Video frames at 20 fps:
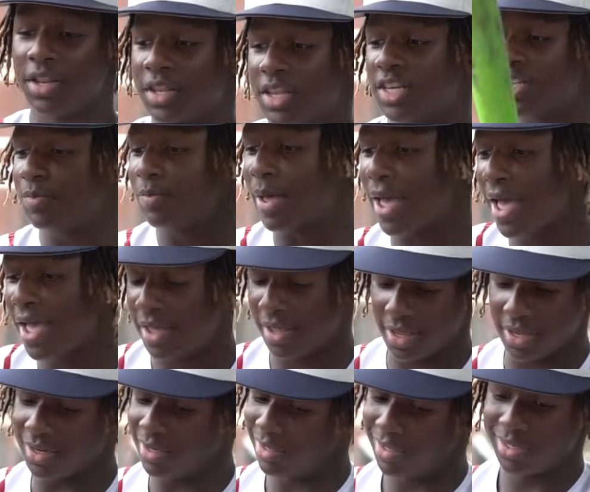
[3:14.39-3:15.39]
this bat
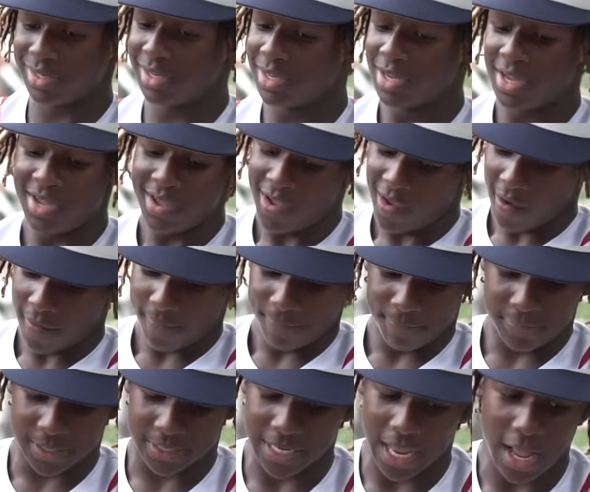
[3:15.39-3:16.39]
is,
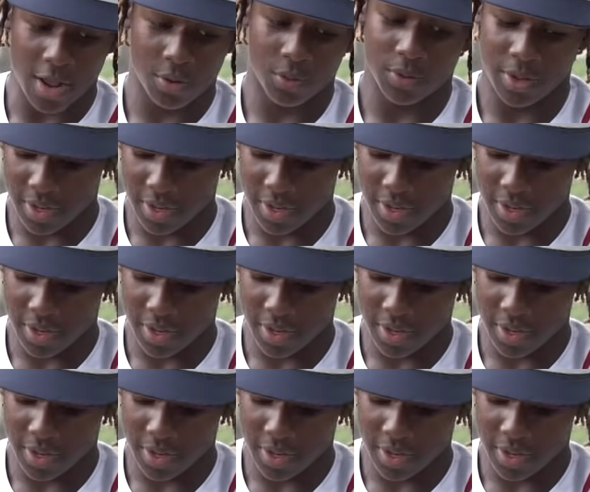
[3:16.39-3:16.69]
sound